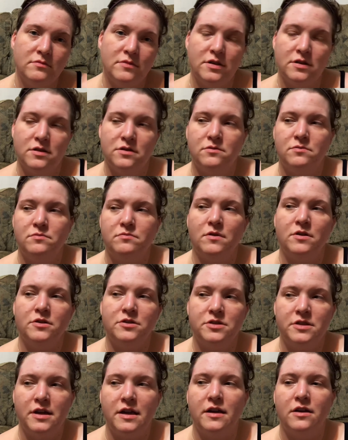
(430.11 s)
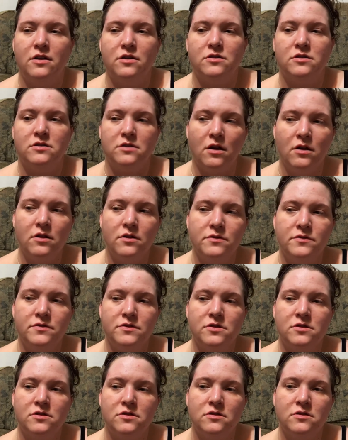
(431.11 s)
because understanding
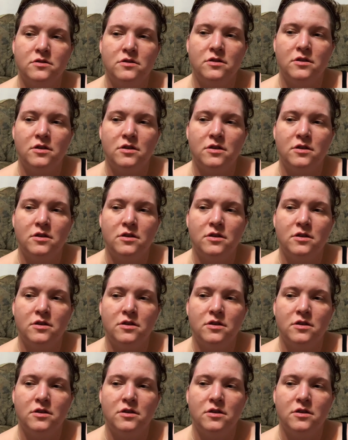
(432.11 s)
ourselves